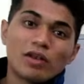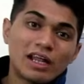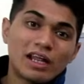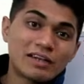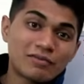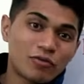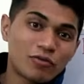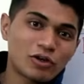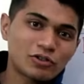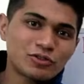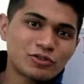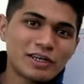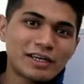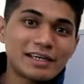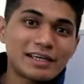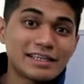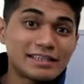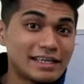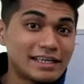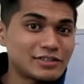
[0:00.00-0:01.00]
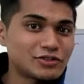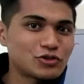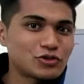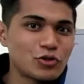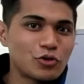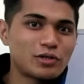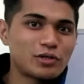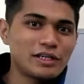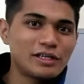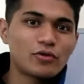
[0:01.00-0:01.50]
Well, unfortunately, that's
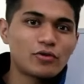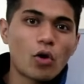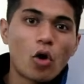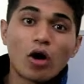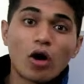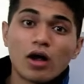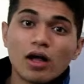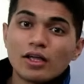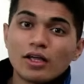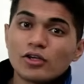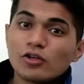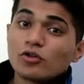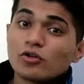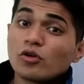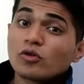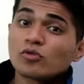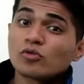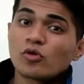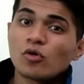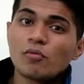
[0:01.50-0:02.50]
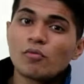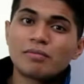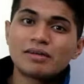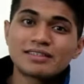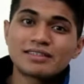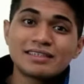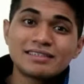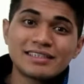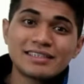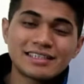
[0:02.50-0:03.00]
totally wrong. You don't grow
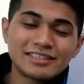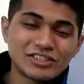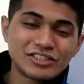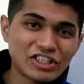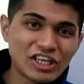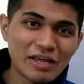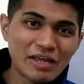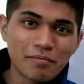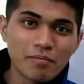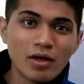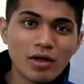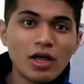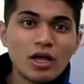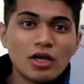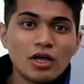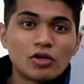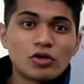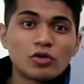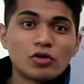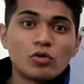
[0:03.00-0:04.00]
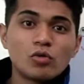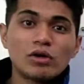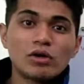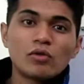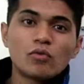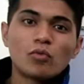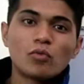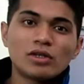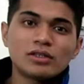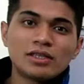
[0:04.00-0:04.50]
muscles in the gym. You do
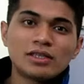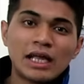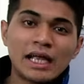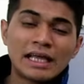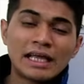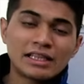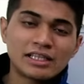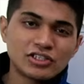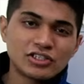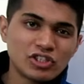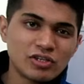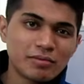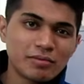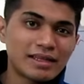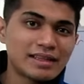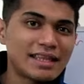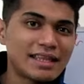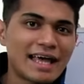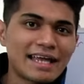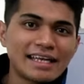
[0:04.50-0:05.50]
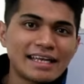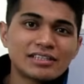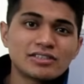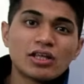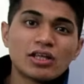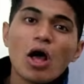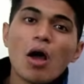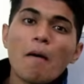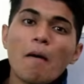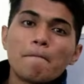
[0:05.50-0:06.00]
only one thing in the gym, and that
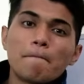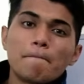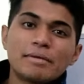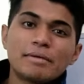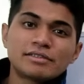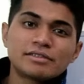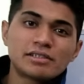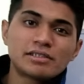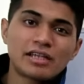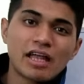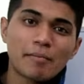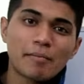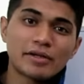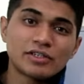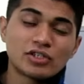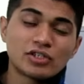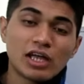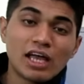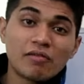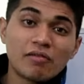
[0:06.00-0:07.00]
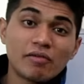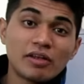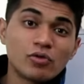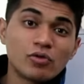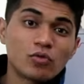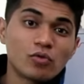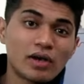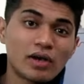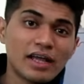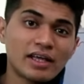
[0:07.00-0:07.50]
is muscle damage. And when
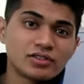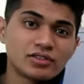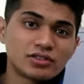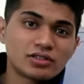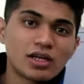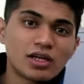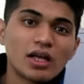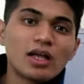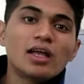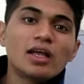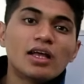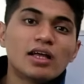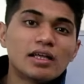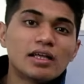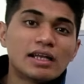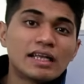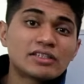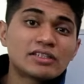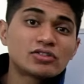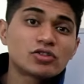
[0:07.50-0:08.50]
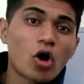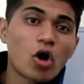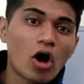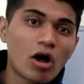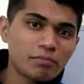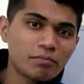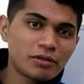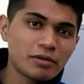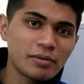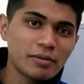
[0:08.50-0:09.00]
you rest
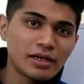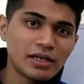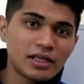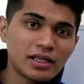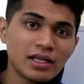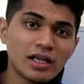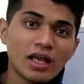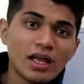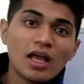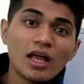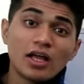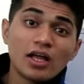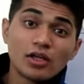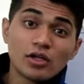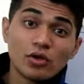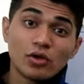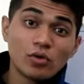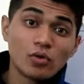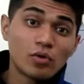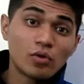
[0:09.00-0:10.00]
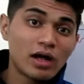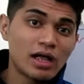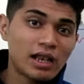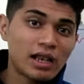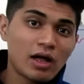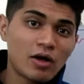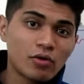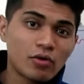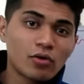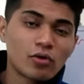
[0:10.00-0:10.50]
optimally, you
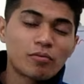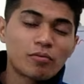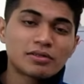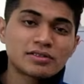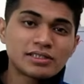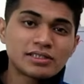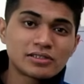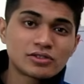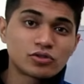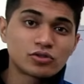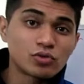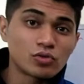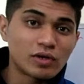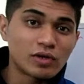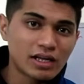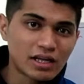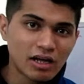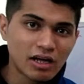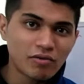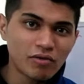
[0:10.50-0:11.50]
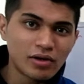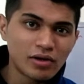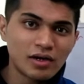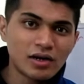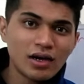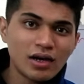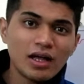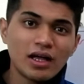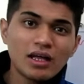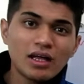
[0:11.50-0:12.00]
allow your muscles to
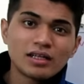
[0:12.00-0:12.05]
recover.